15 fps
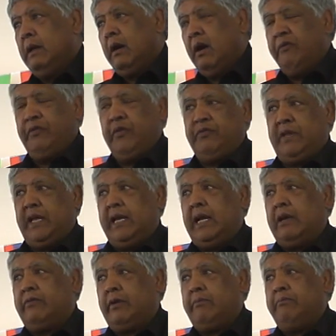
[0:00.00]
of
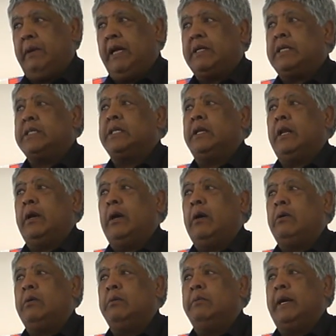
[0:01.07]
1,500 meters in the
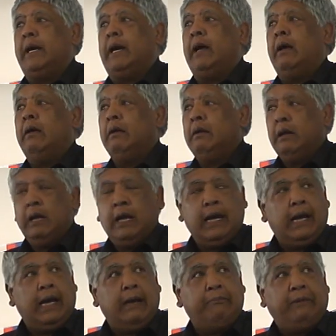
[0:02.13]
Raukumara
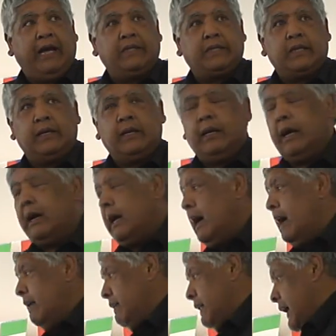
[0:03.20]
Basin. And I
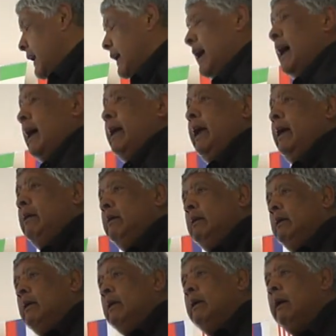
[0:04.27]
can't thank Ani
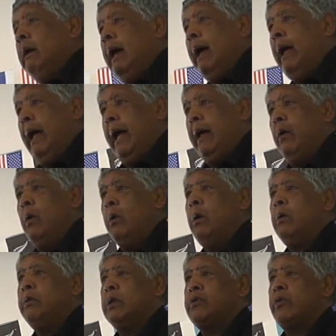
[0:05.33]
and
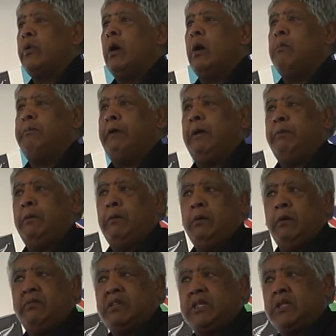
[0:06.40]
all the strong people
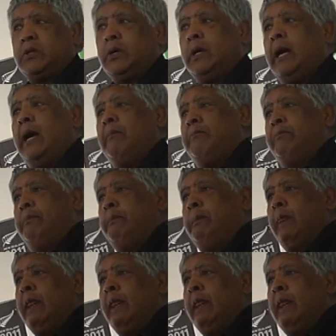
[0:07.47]
who have stood up